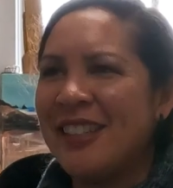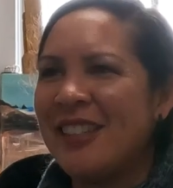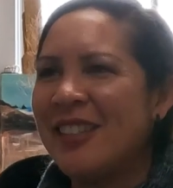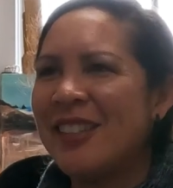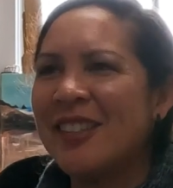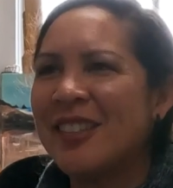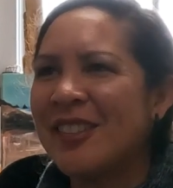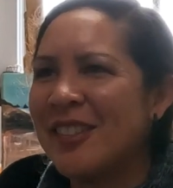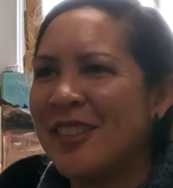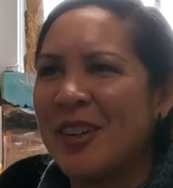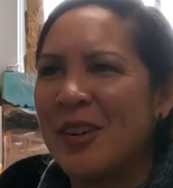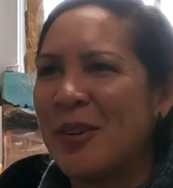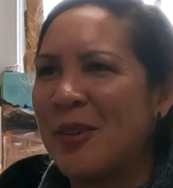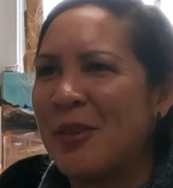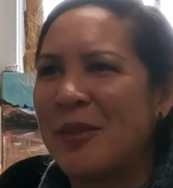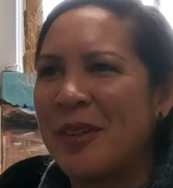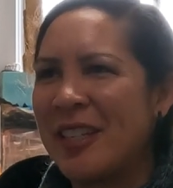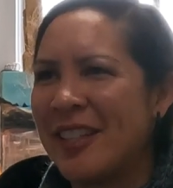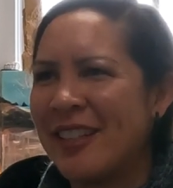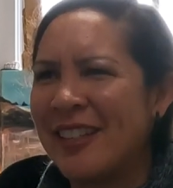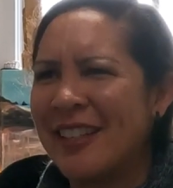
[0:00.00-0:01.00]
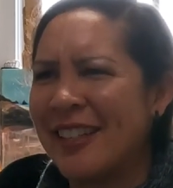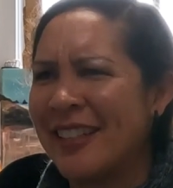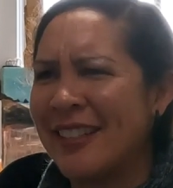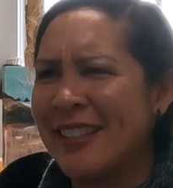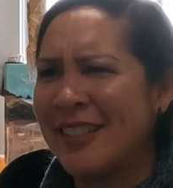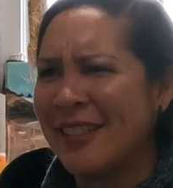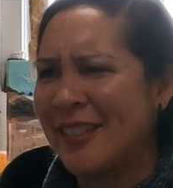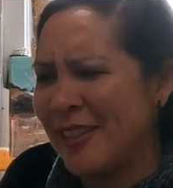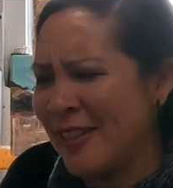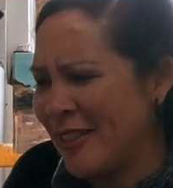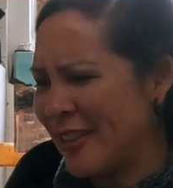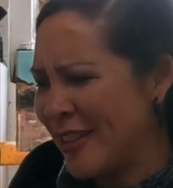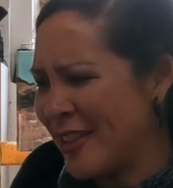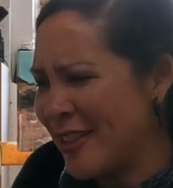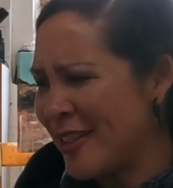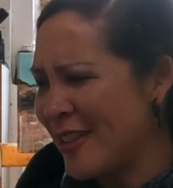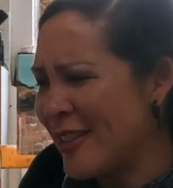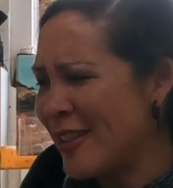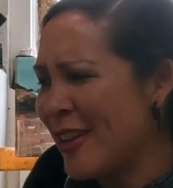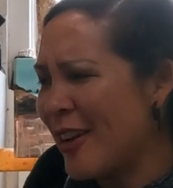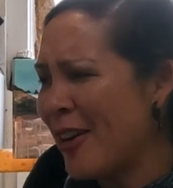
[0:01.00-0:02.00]
you don't know what you're going to do.
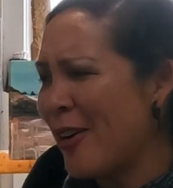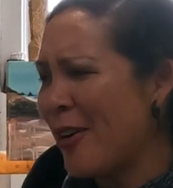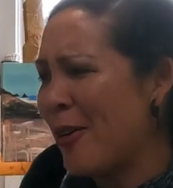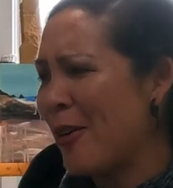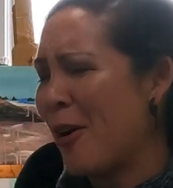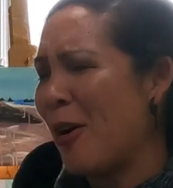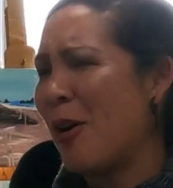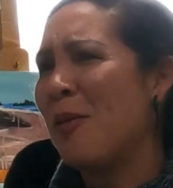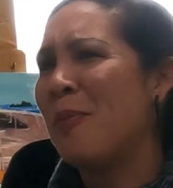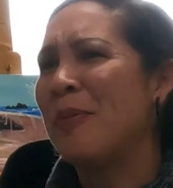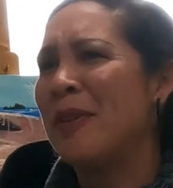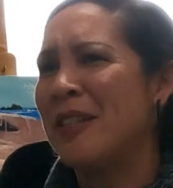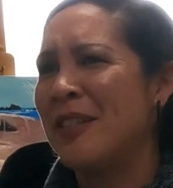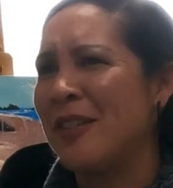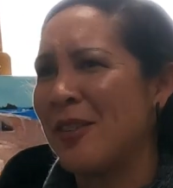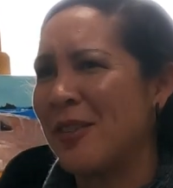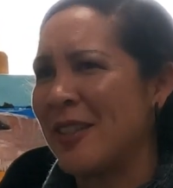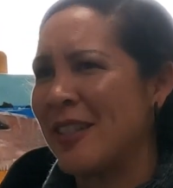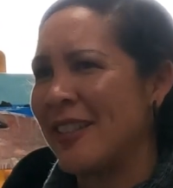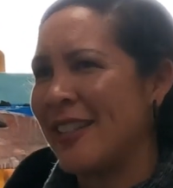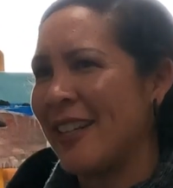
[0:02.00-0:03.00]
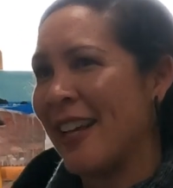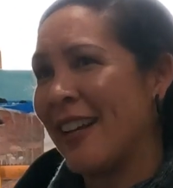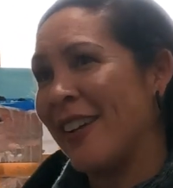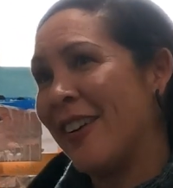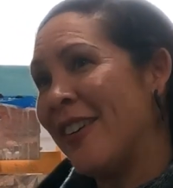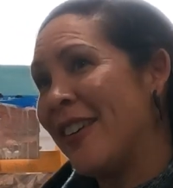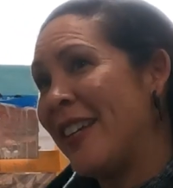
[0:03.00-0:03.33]
There's no open door saying,